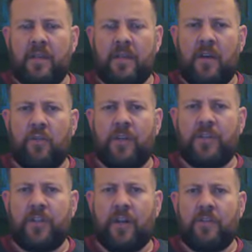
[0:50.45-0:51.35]
didn't hold
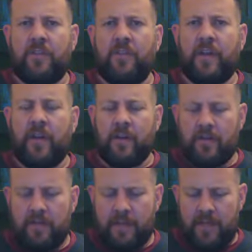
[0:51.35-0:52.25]
their charge for very
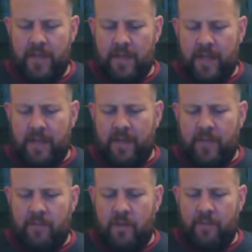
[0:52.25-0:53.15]
long, and
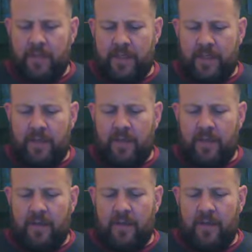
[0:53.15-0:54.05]
they weren't
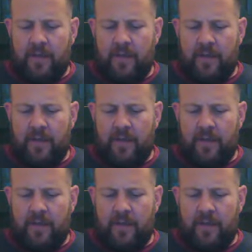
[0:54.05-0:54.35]
particularly